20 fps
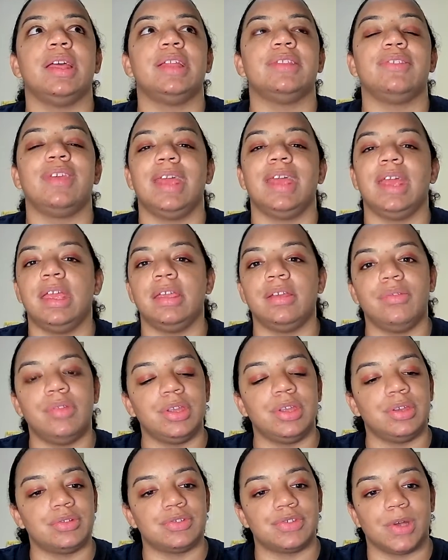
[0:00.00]

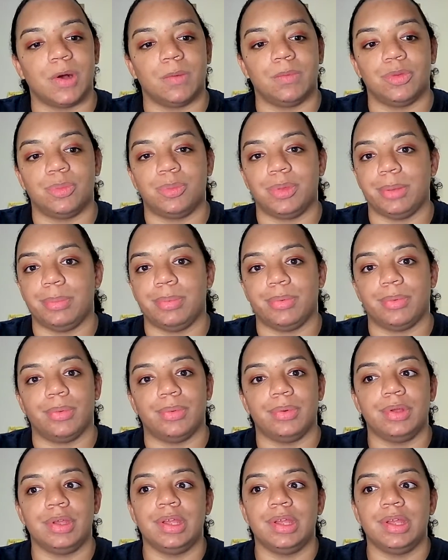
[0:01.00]
entangling yourself with people.